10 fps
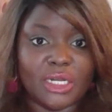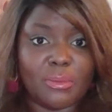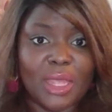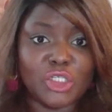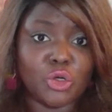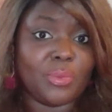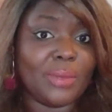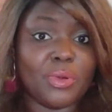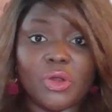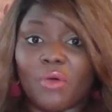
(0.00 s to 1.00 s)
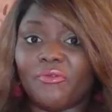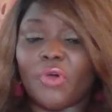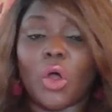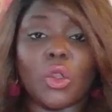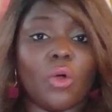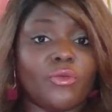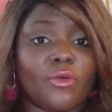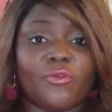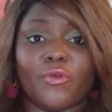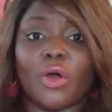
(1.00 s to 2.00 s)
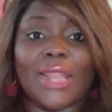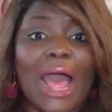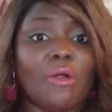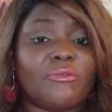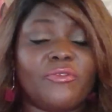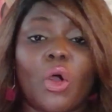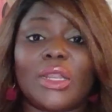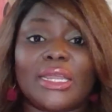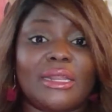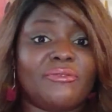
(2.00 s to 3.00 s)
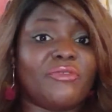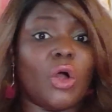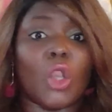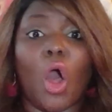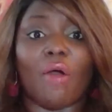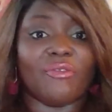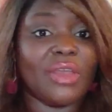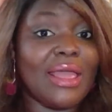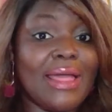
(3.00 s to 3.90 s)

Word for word: to make sure people don't fall over, fall out, fall in, fall off.